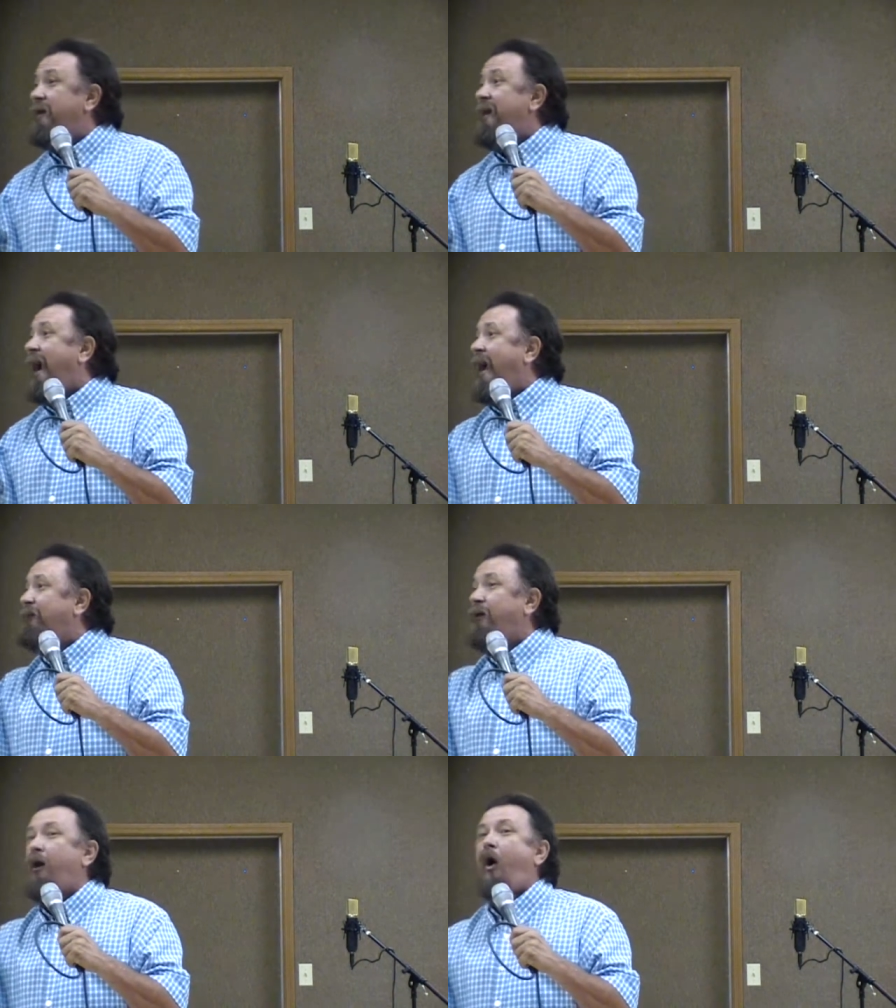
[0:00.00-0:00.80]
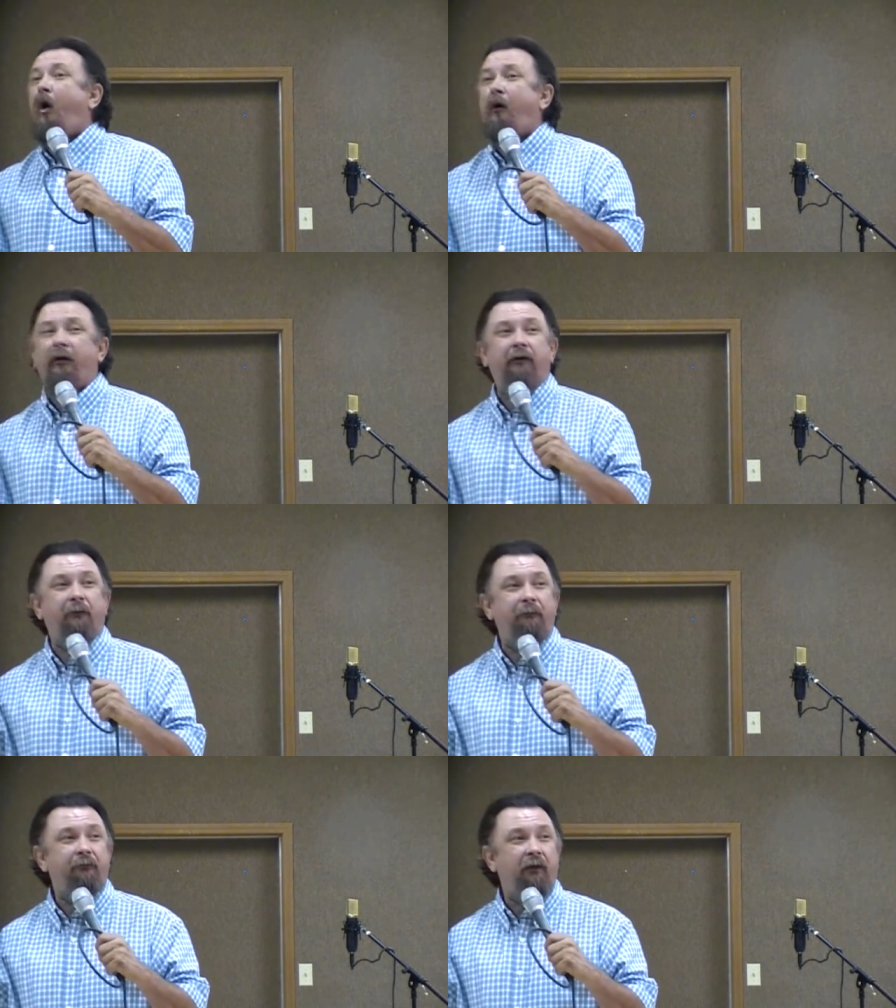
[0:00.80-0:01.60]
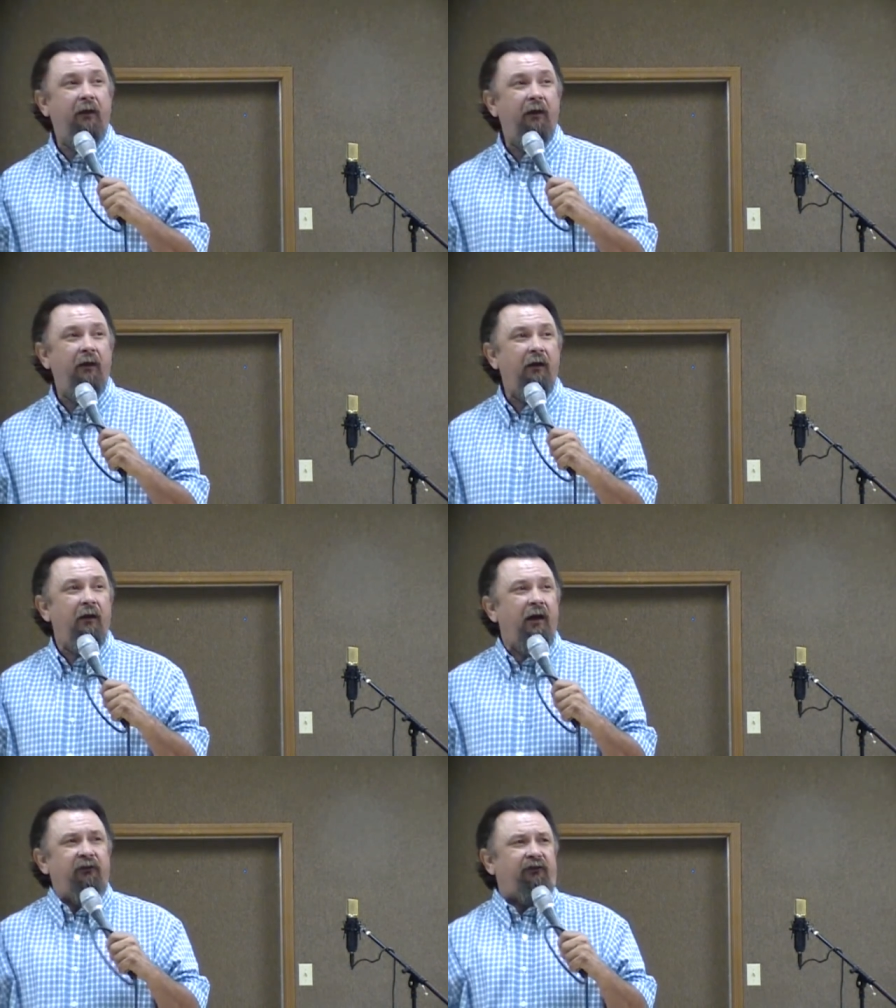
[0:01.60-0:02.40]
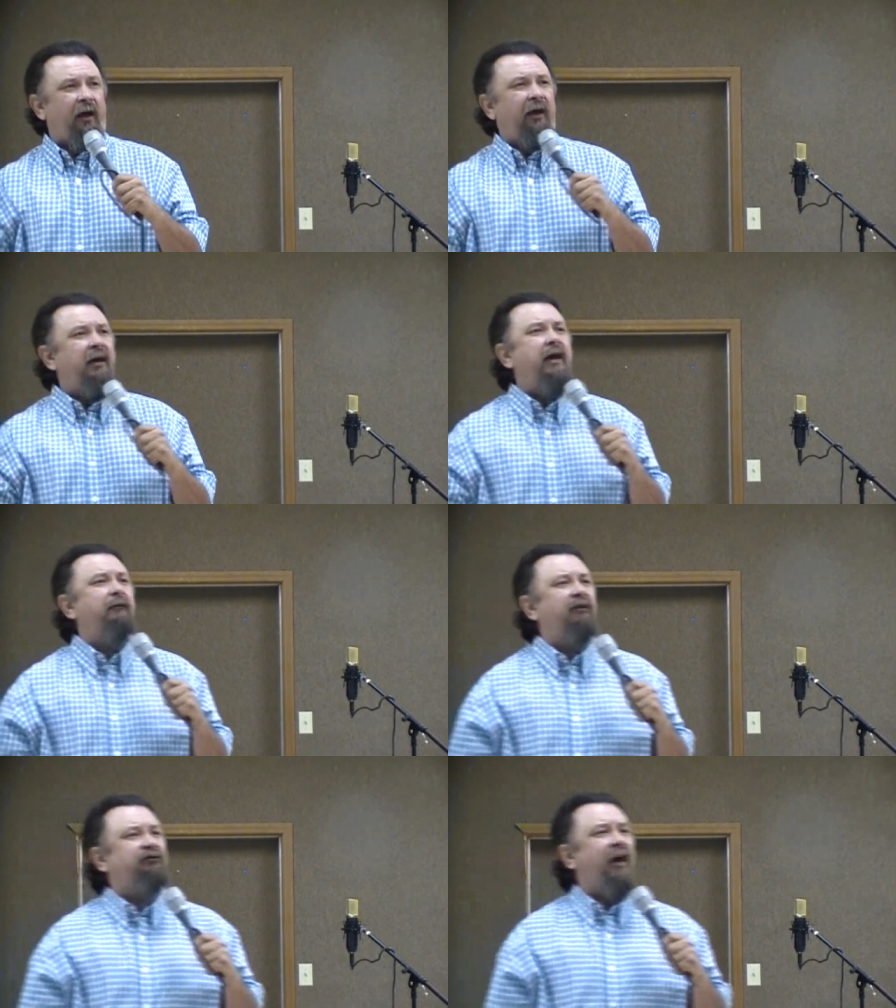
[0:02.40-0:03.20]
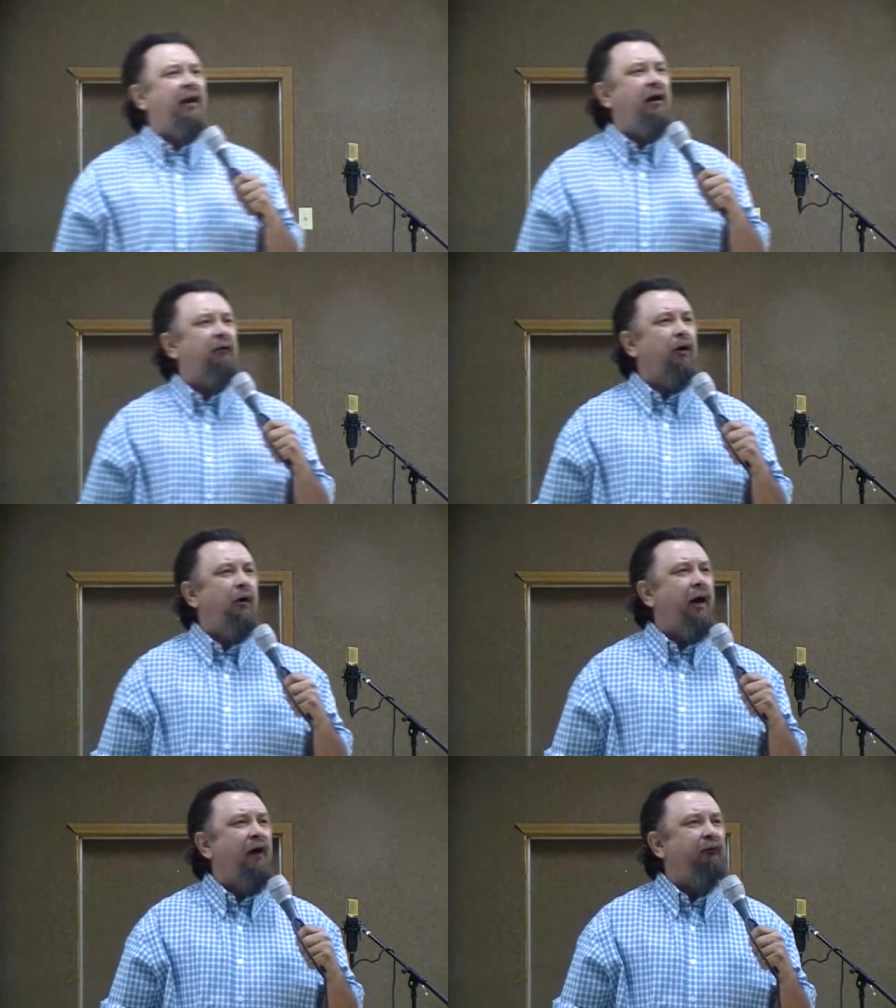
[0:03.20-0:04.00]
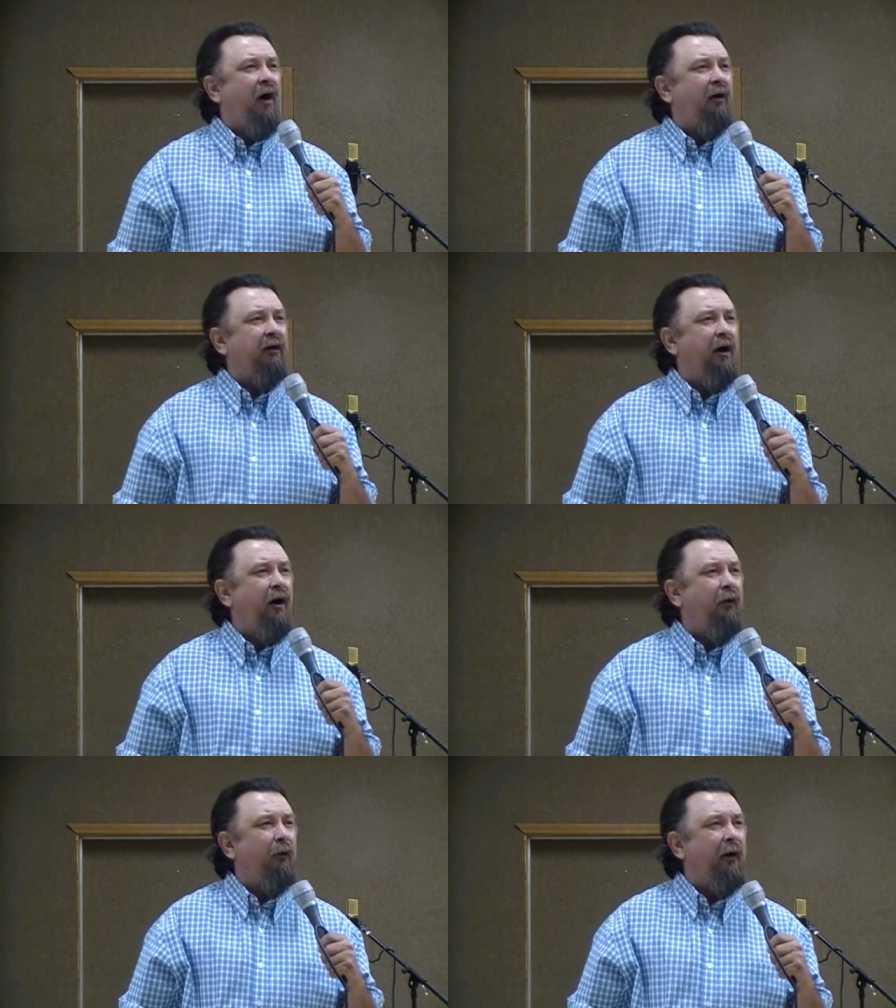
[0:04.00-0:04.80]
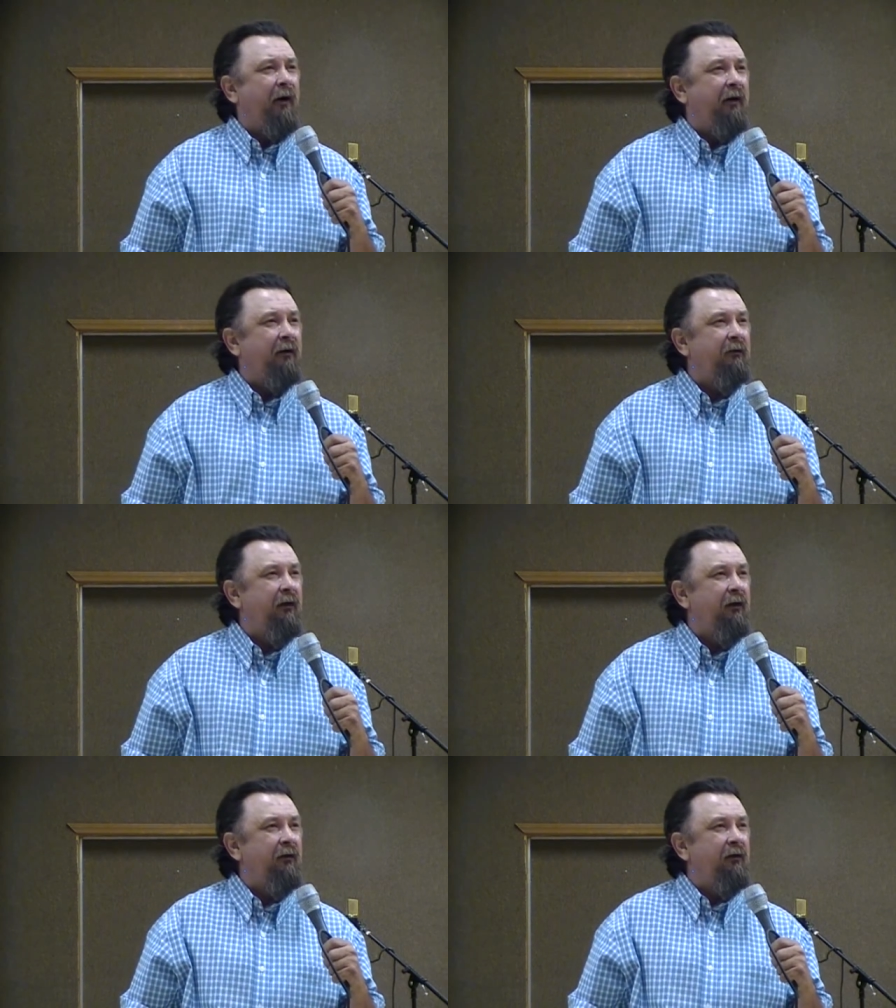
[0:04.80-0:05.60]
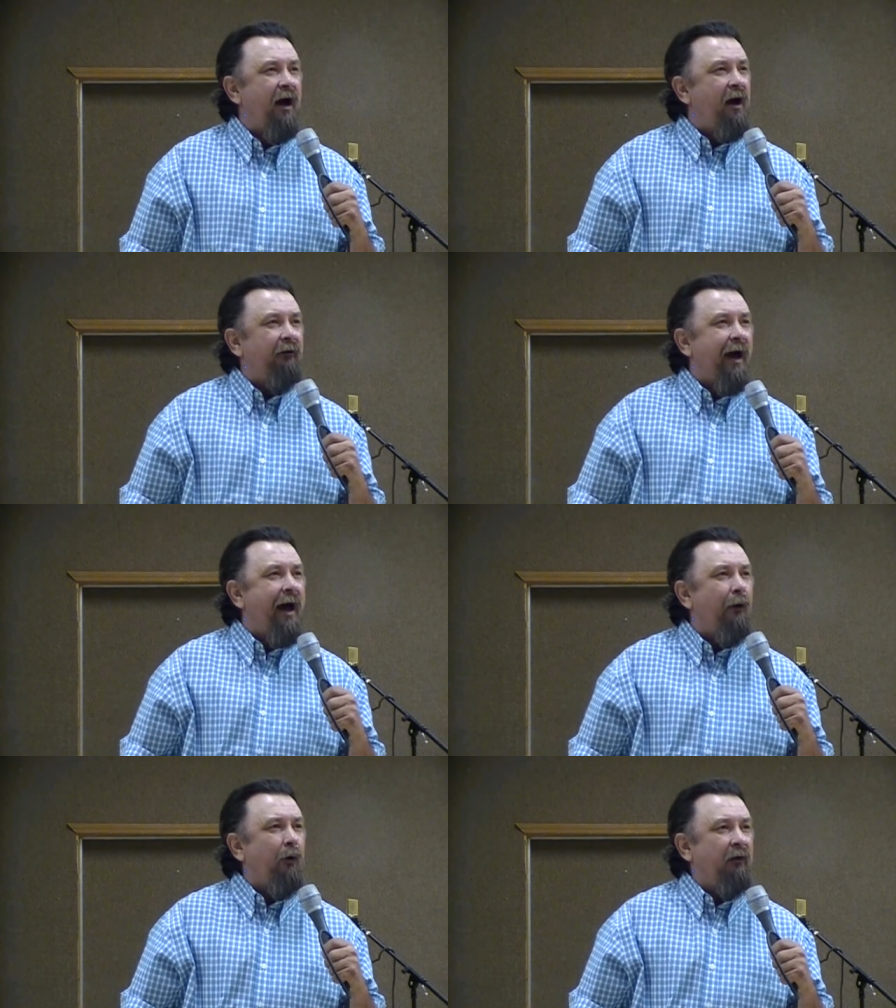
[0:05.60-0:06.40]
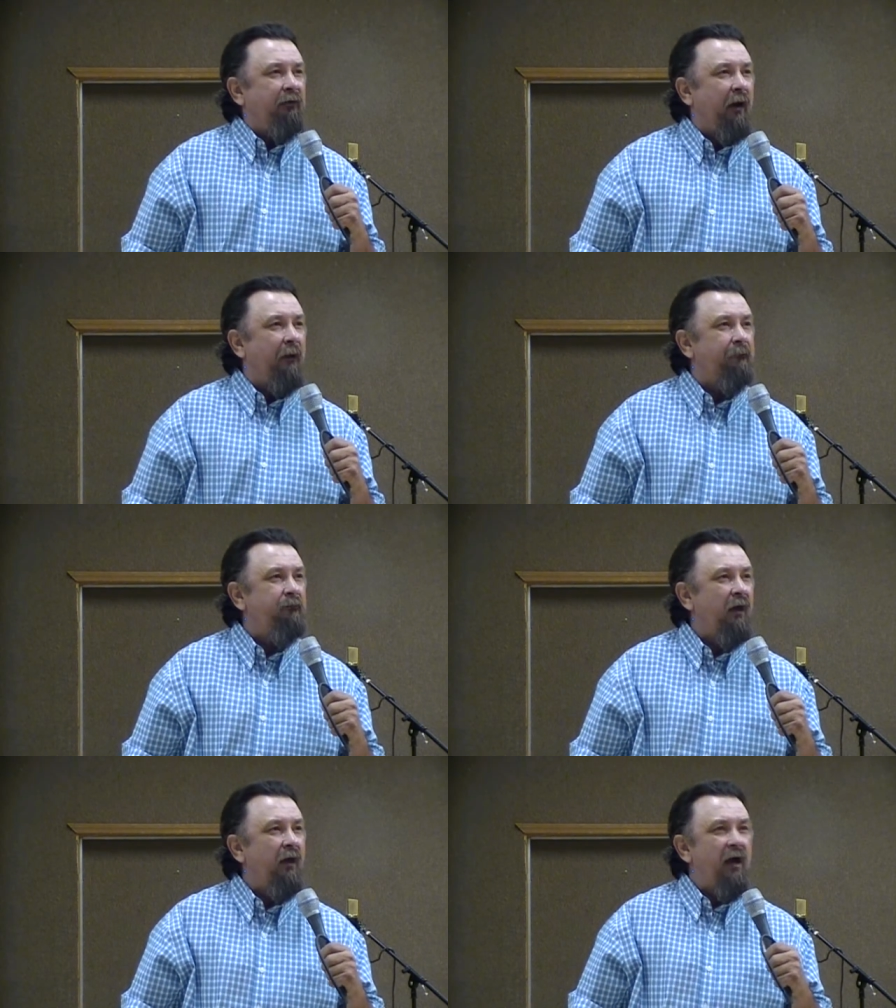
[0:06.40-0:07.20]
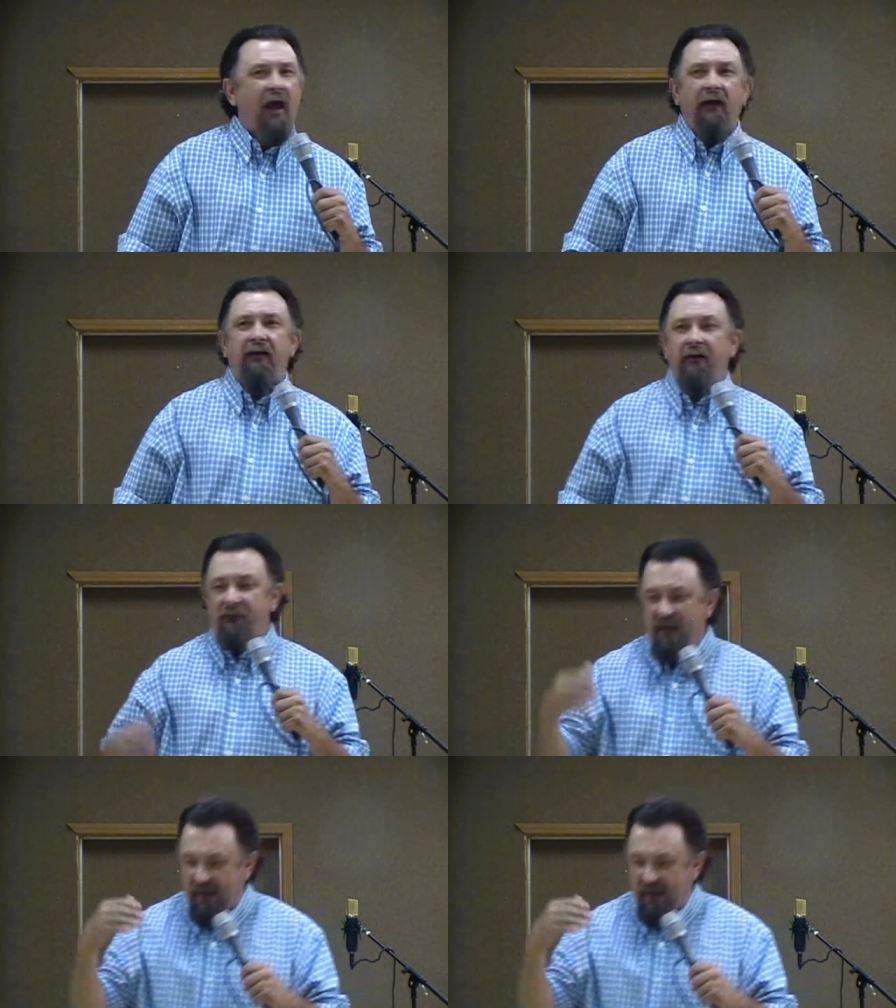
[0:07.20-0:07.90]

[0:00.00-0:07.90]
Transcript: denied the Lord. He said, he even said it, Lord, I'll follow you all the way. I'll die with you. And in the